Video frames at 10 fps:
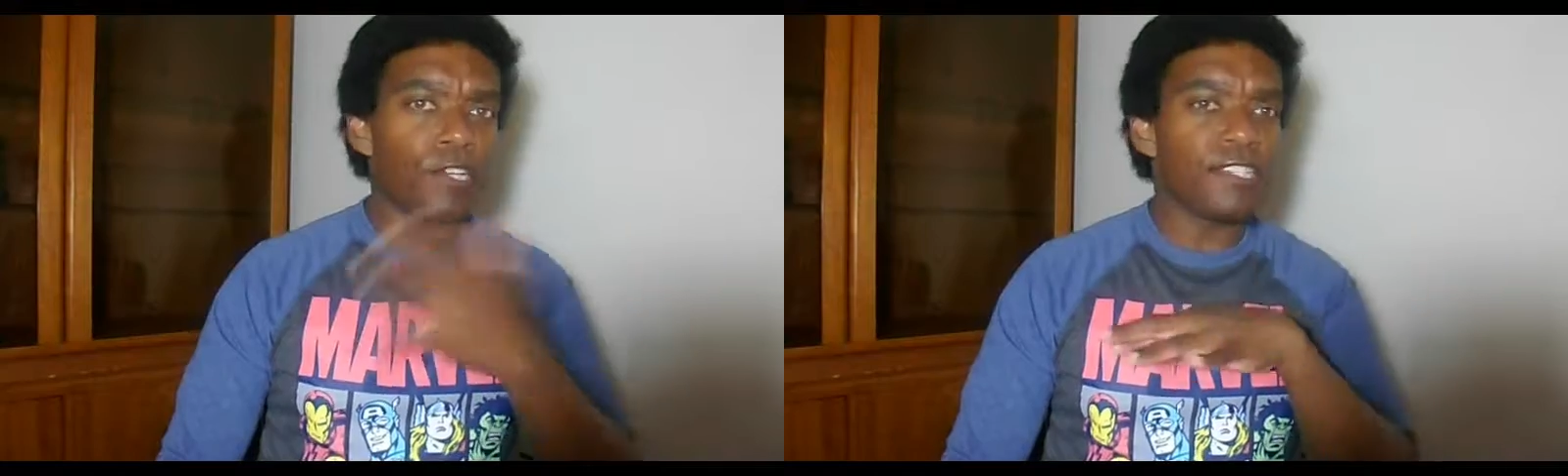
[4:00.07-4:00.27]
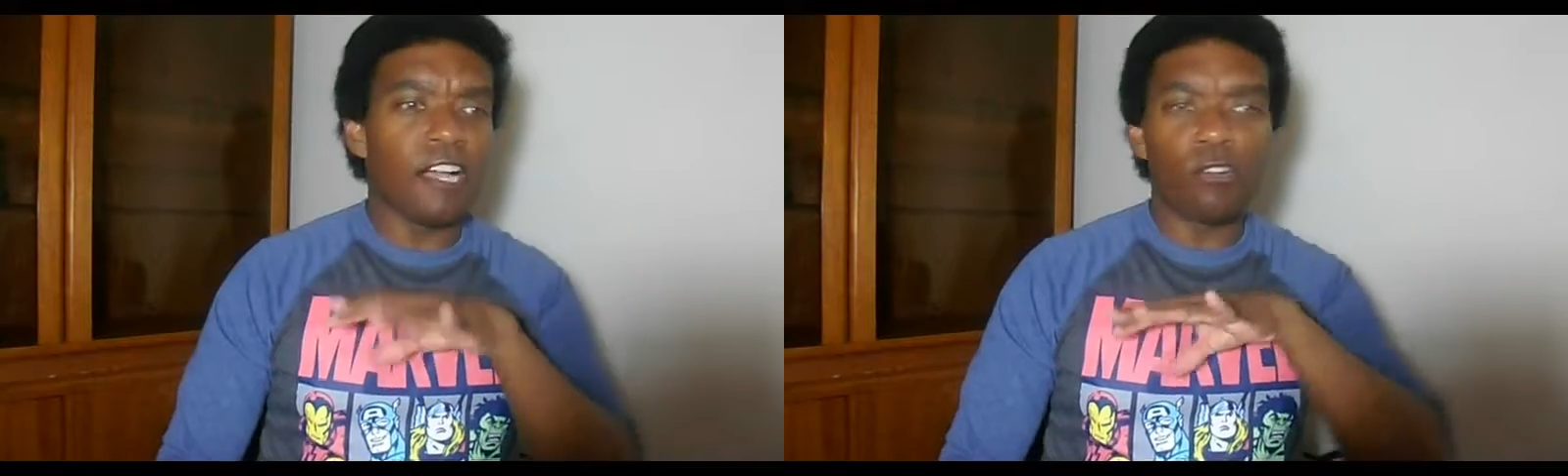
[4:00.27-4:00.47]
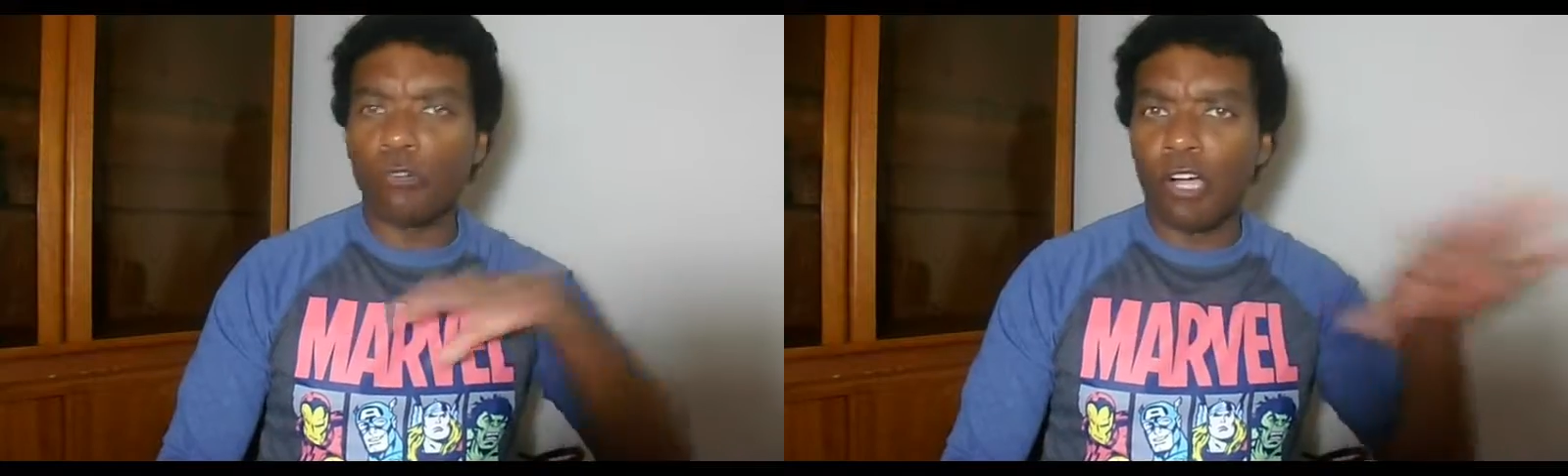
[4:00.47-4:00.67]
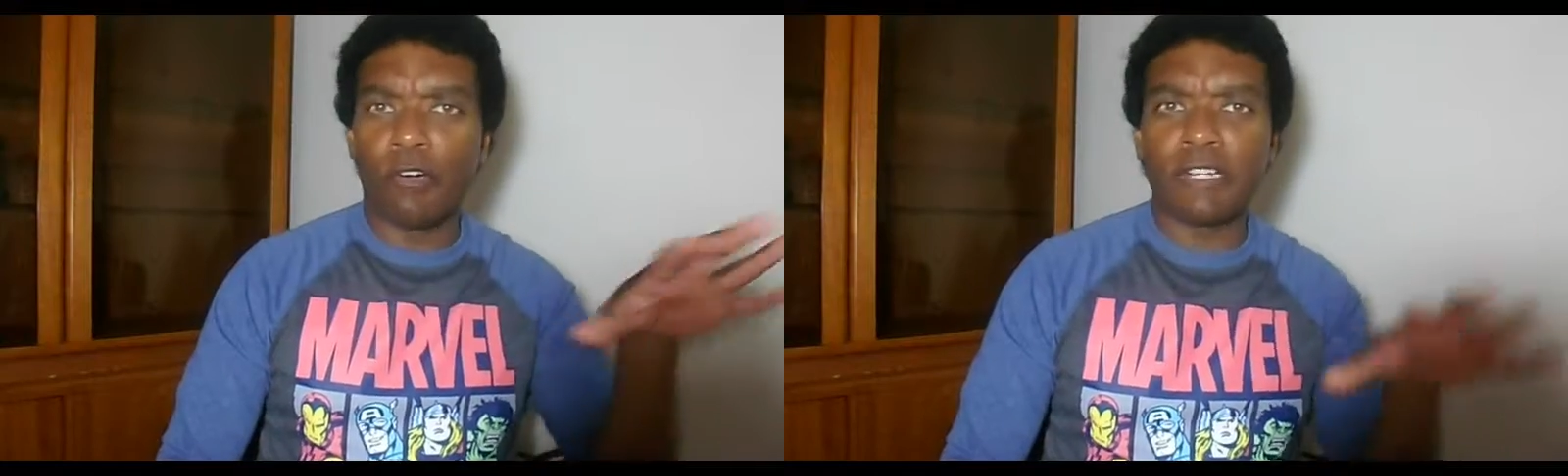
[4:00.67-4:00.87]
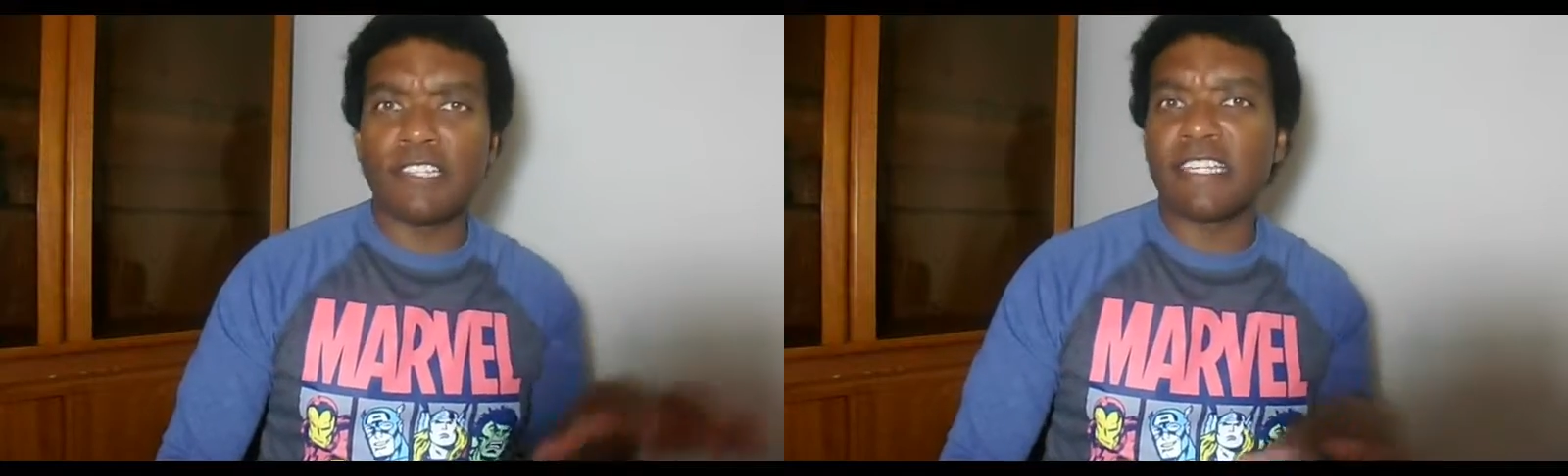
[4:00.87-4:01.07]
the Boy Scout
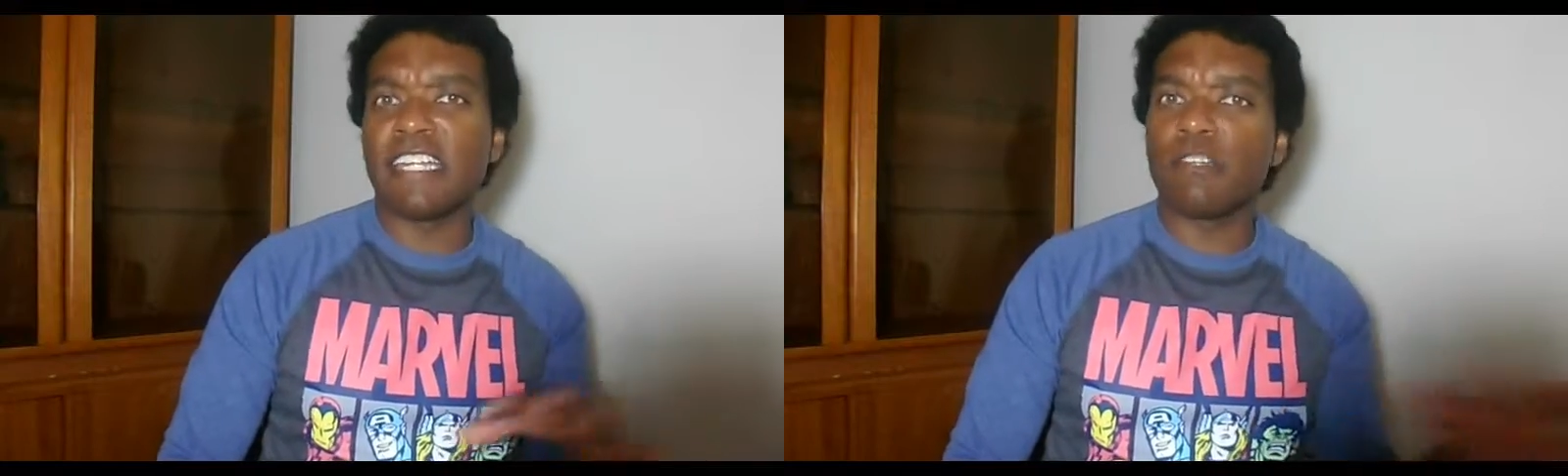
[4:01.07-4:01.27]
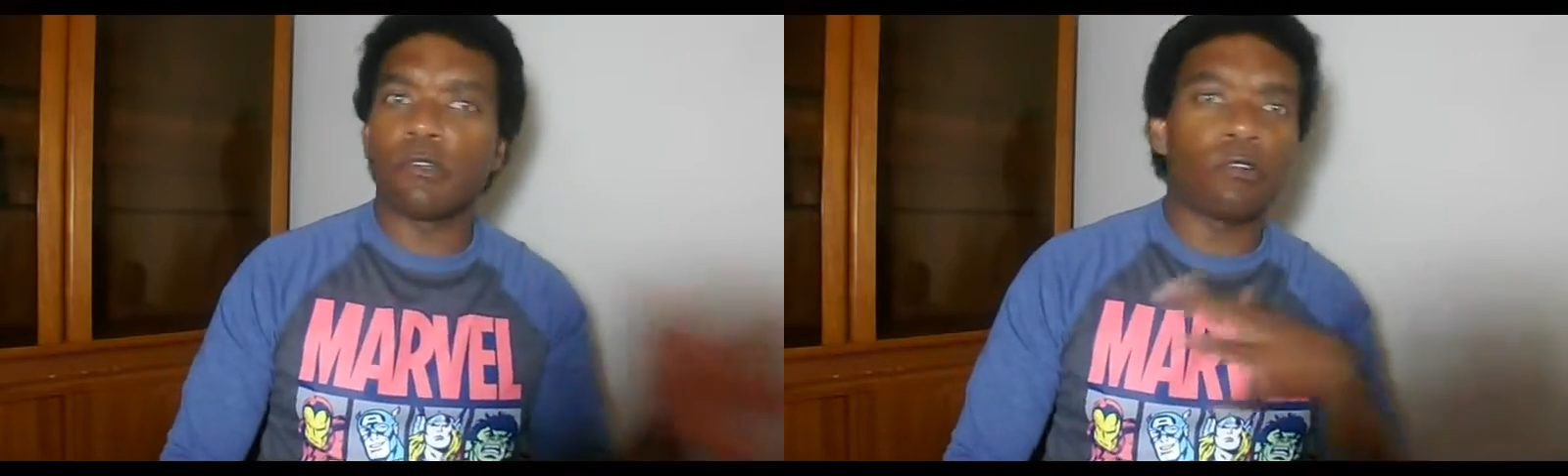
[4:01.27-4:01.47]
qualities that he